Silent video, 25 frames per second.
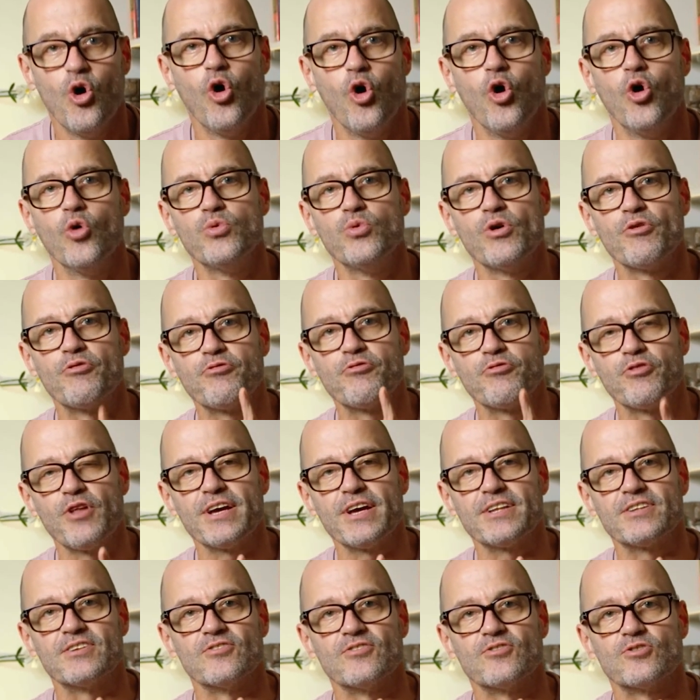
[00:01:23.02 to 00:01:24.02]
or
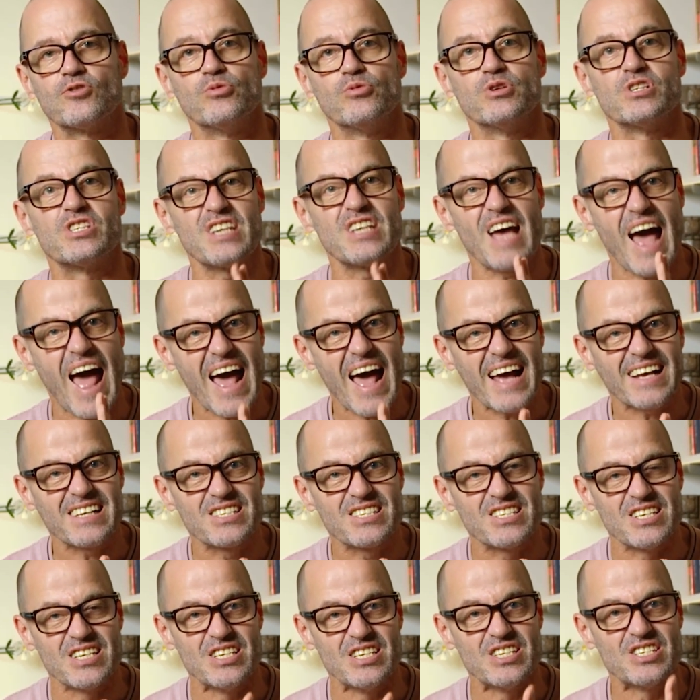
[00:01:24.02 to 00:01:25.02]
reflect it through its
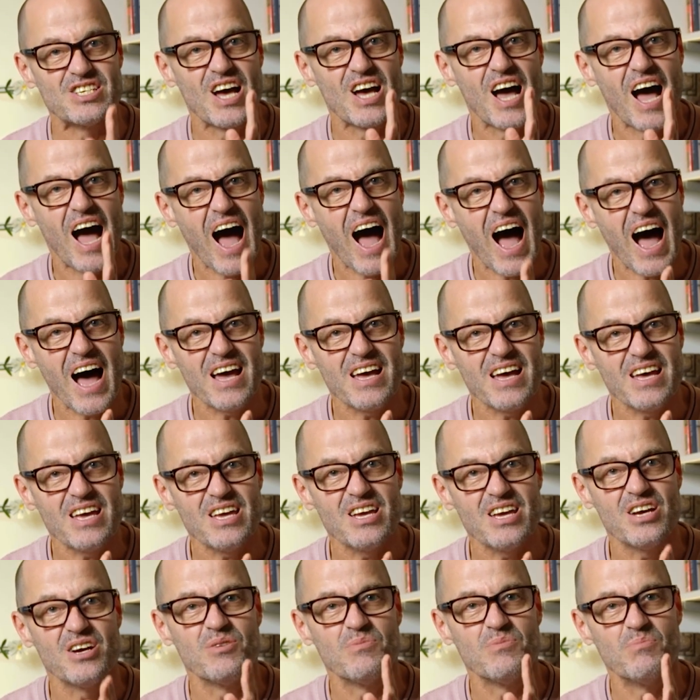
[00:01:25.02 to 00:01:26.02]
axes
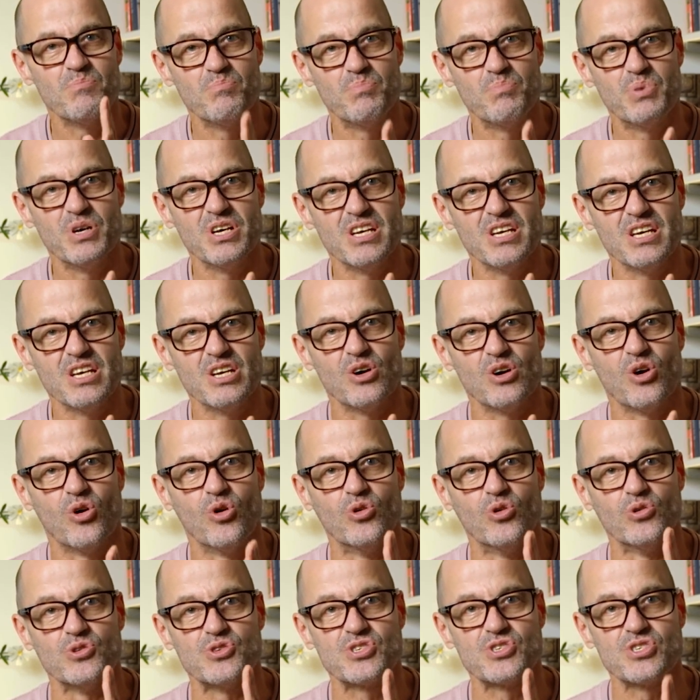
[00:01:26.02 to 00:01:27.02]
A, B,
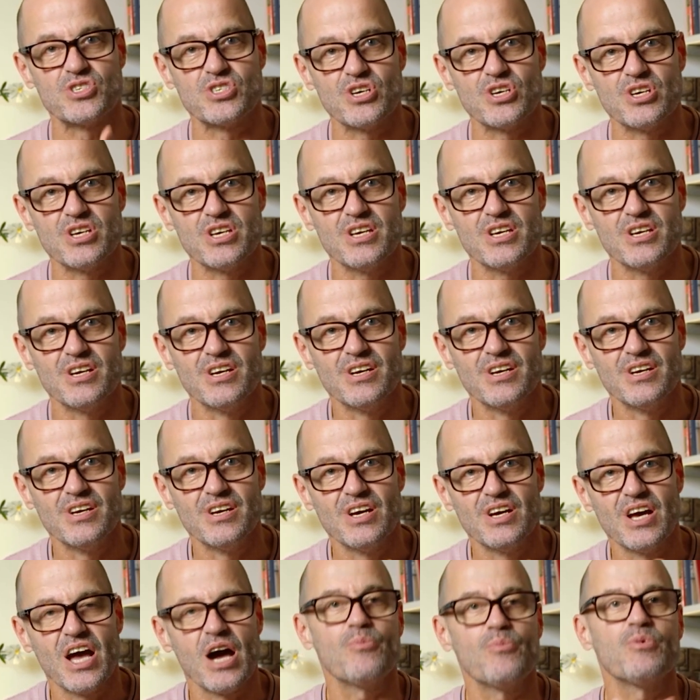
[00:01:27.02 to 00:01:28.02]
or C,
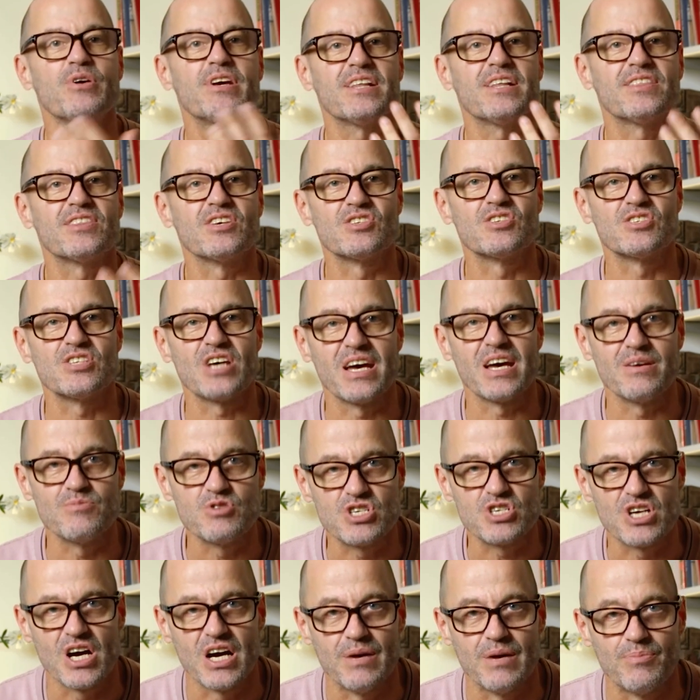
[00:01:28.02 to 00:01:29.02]
and we get the same
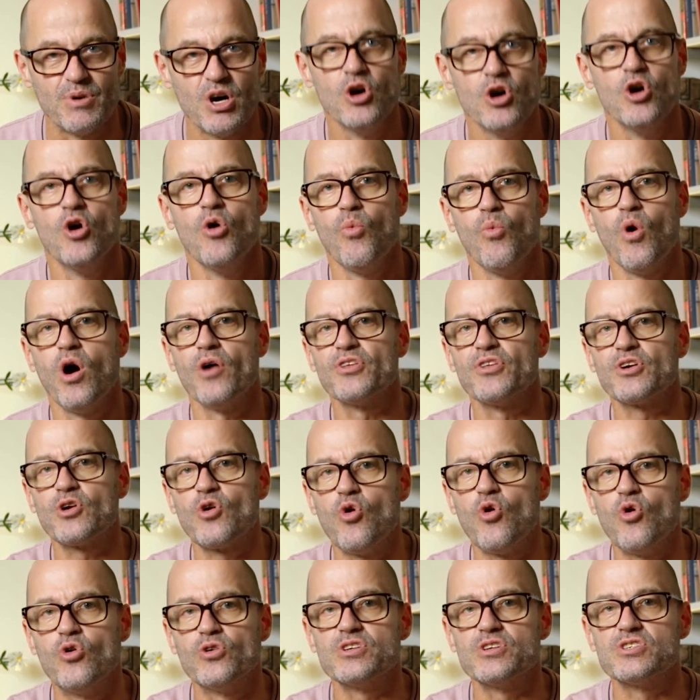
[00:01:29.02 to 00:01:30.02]
shape. While the
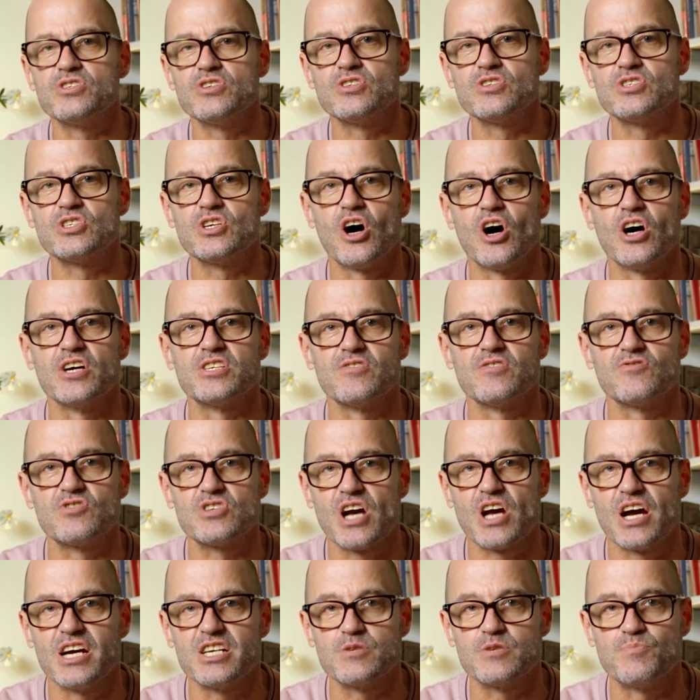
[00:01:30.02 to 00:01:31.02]
corners and sides have
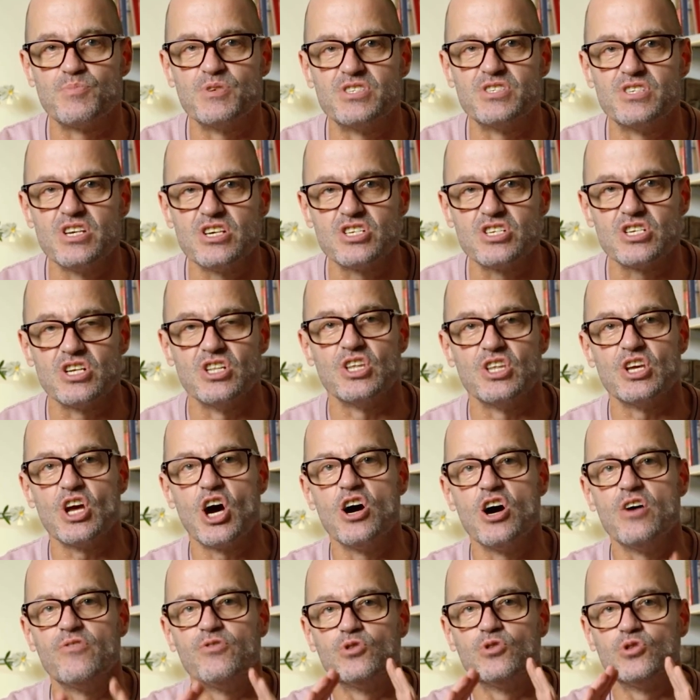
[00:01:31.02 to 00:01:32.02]
changed position, the
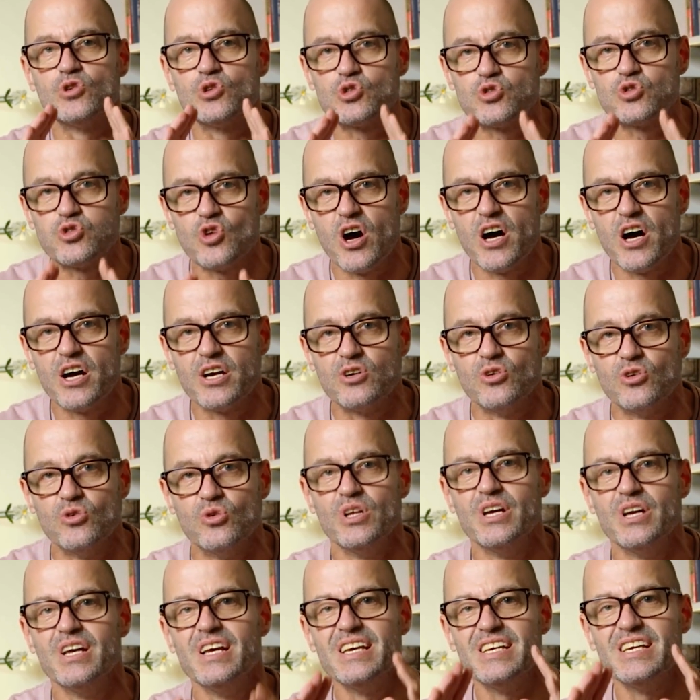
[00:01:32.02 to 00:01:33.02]
overall
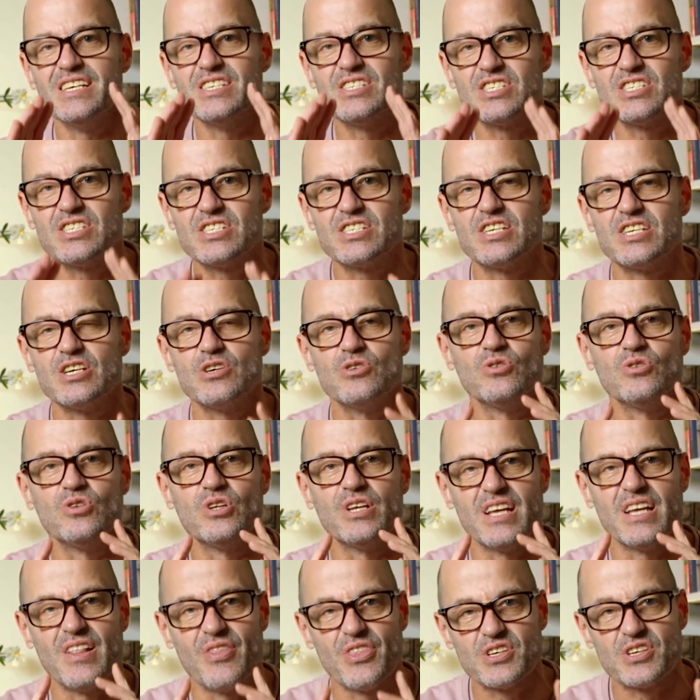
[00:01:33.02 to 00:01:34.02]
triangle is
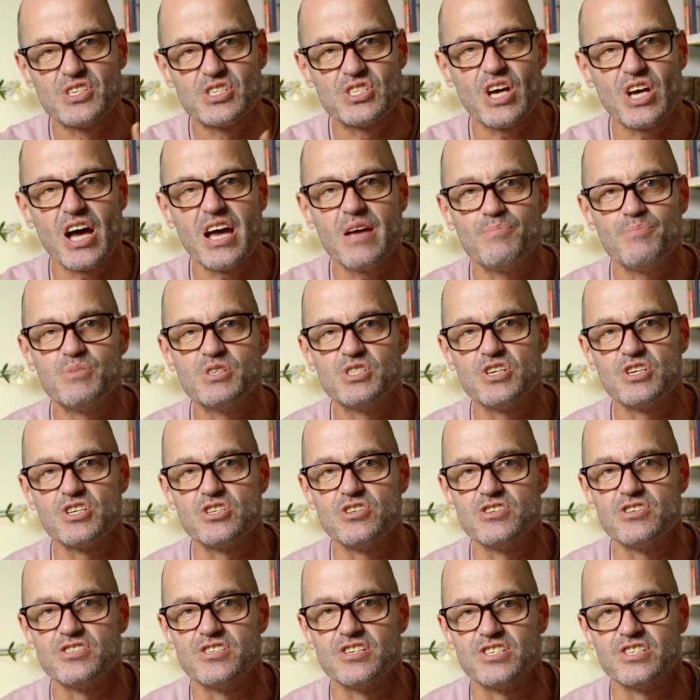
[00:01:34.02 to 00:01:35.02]
still in the same
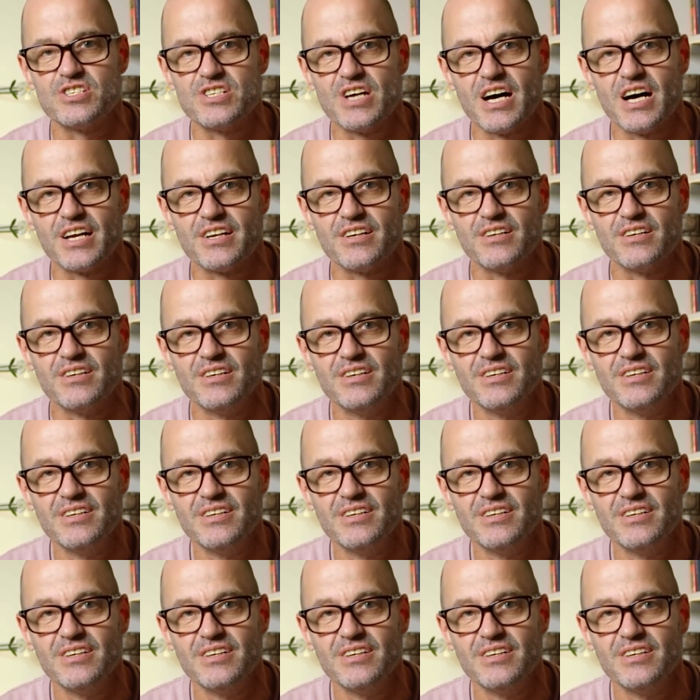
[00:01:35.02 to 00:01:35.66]
position as it started.